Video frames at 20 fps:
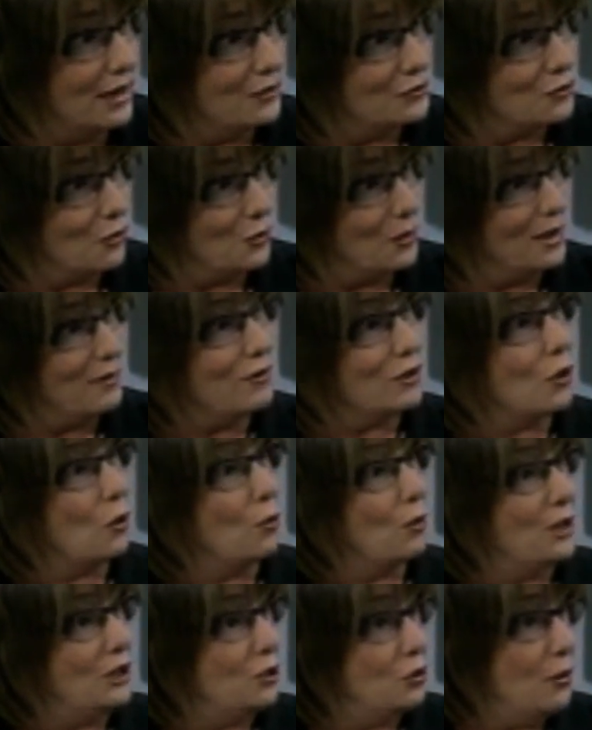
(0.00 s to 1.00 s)
So even
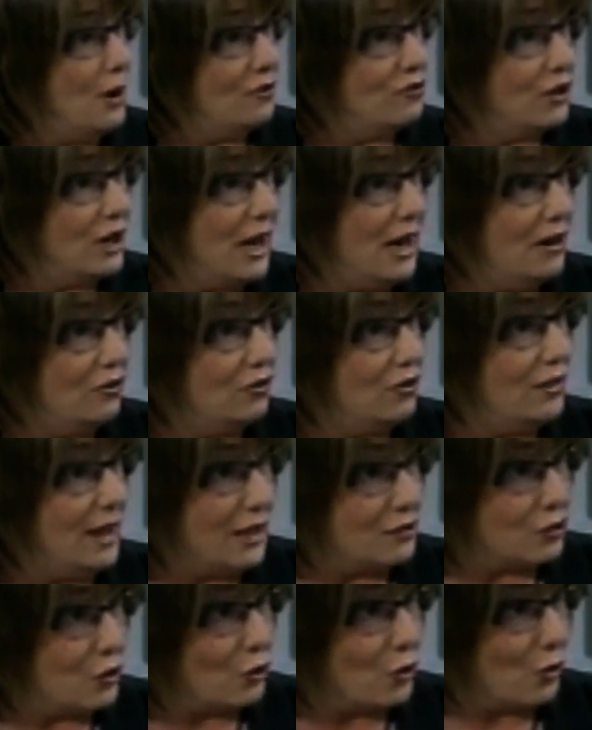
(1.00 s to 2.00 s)
though we do education,
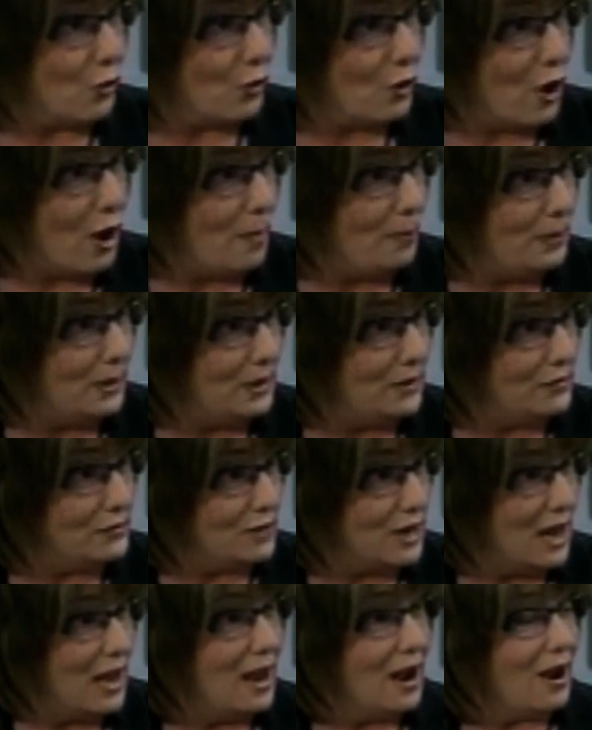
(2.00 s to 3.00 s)
that's our core
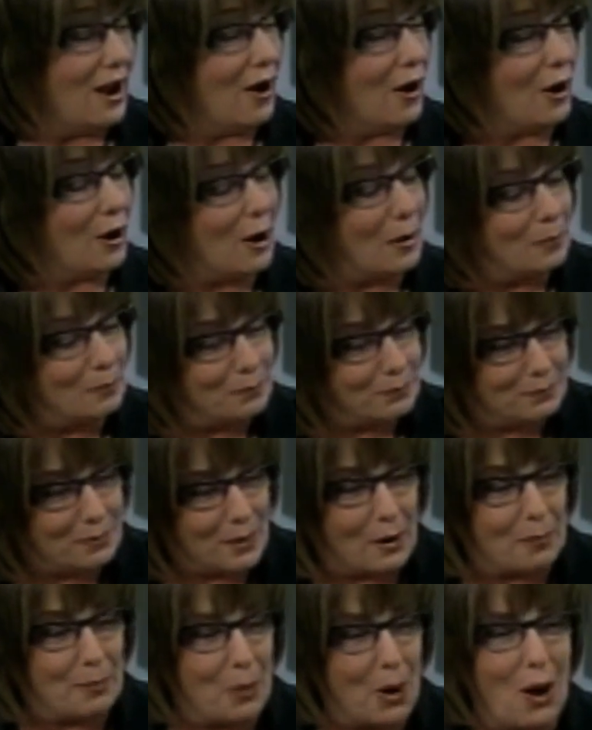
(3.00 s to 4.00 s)
competence, our
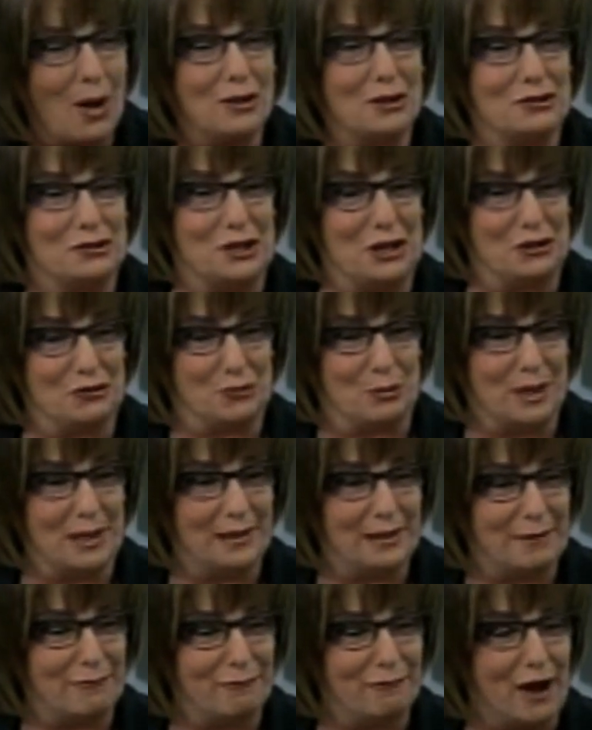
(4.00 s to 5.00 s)
policy is
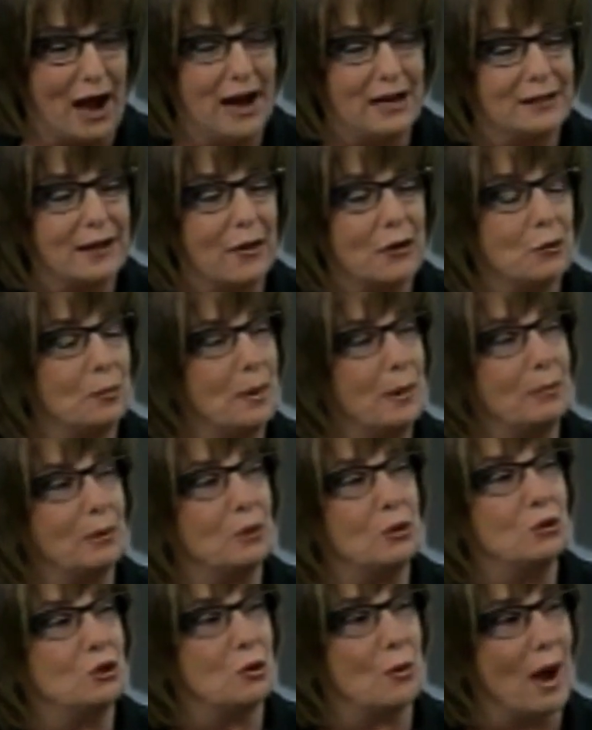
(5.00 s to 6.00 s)
really find other
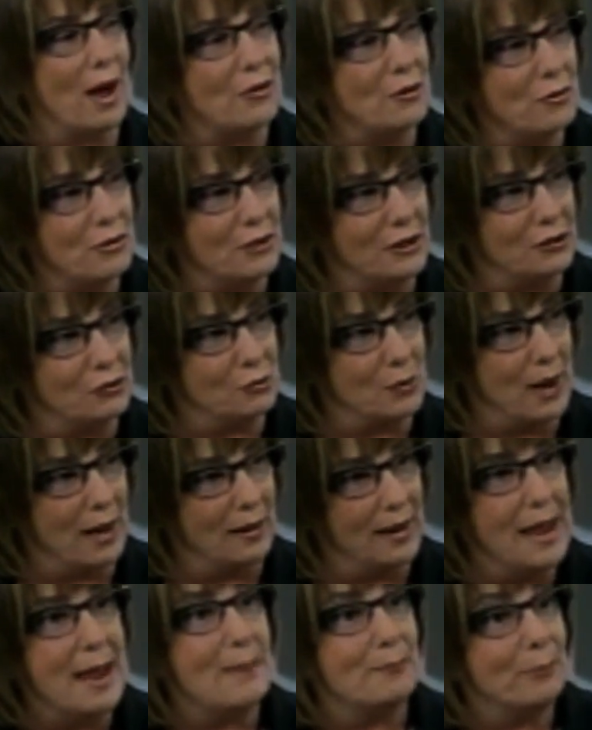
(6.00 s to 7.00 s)
people who do other things
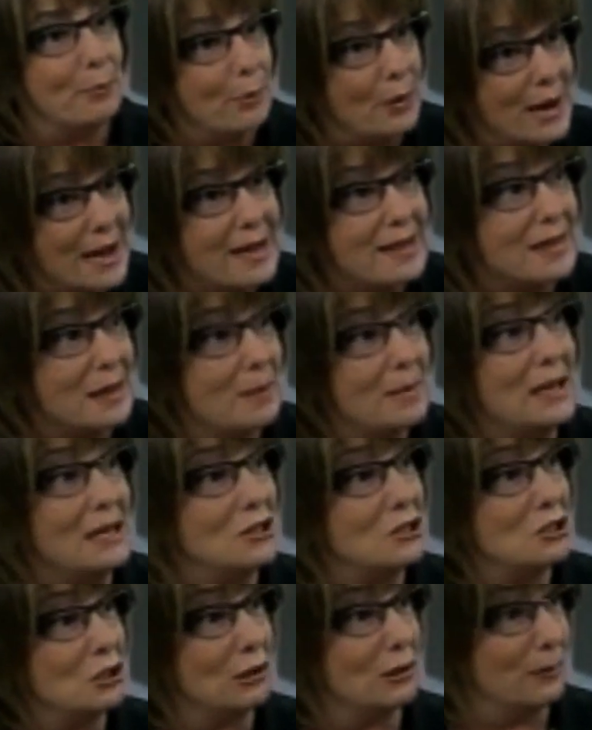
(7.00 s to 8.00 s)
well, bring them
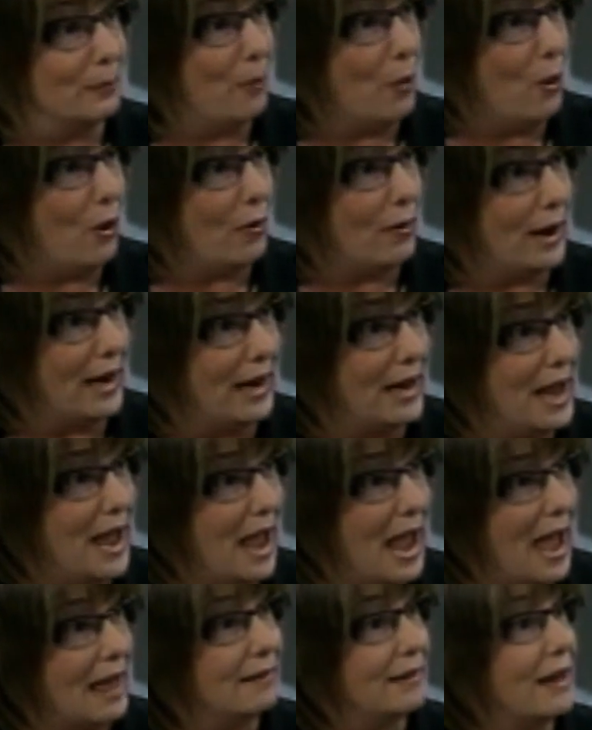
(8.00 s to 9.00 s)
into Labore,
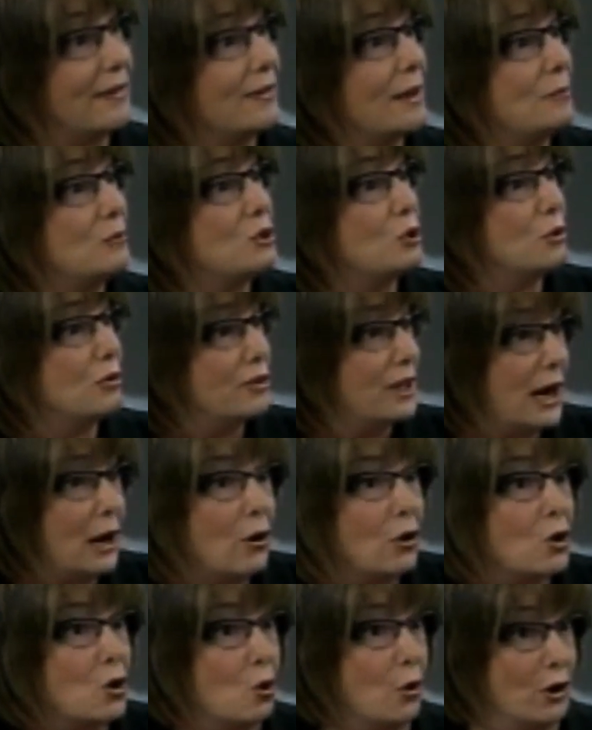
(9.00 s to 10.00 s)
and let them do
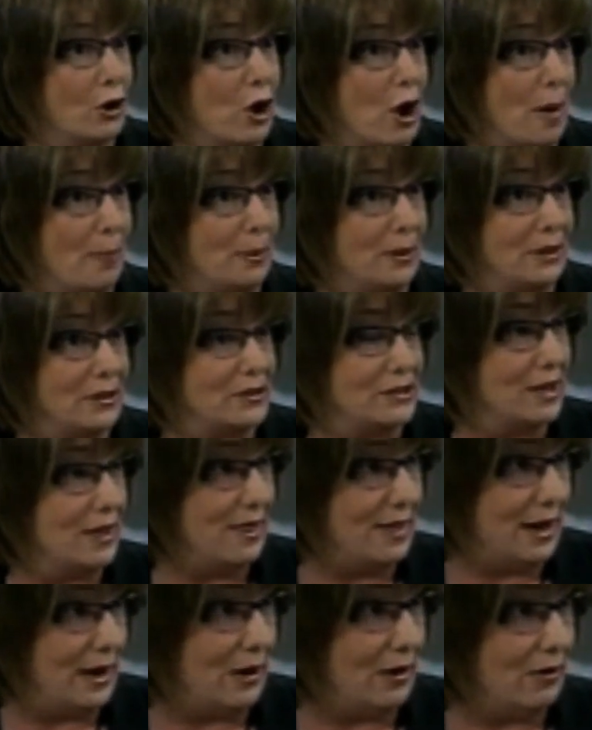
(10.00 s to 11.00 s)
their core
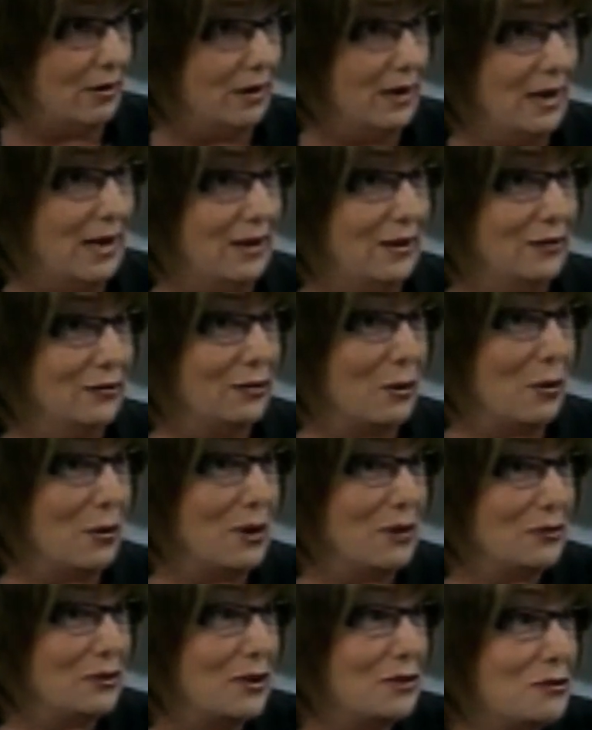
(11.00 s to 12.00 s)
competency there. So
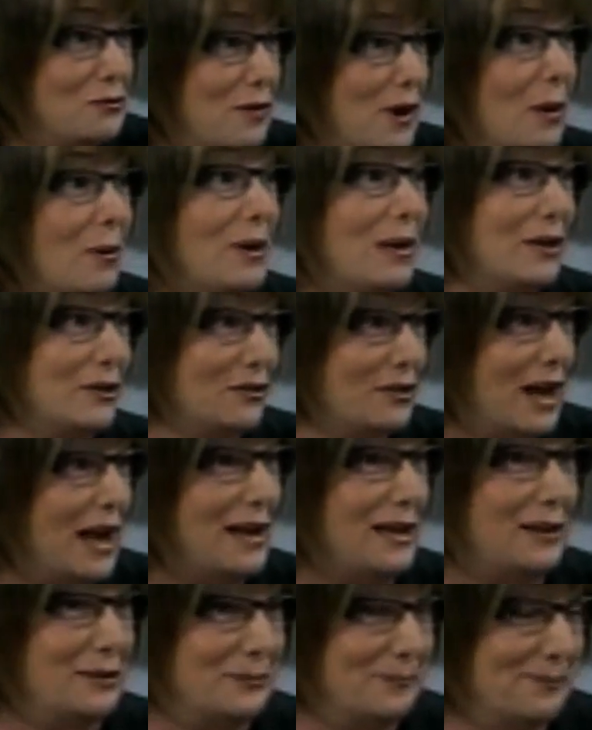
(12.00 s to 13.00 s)
it's very
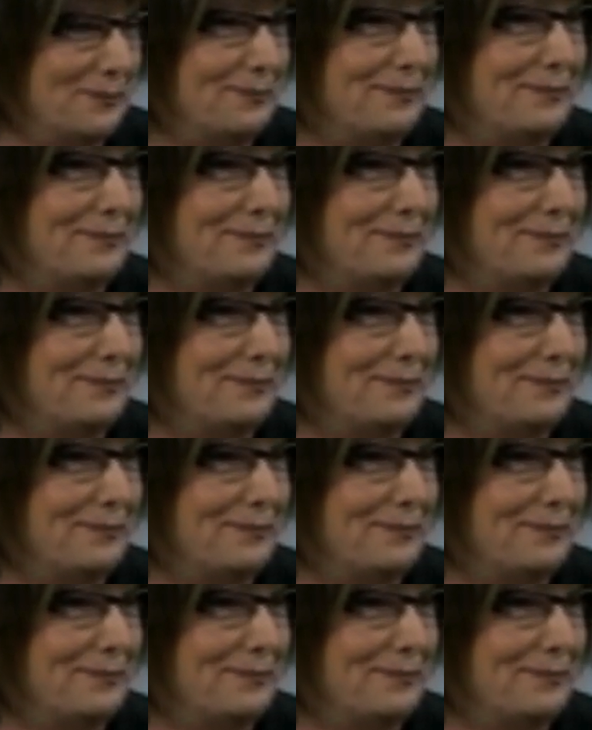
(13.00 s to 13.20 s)
exciting.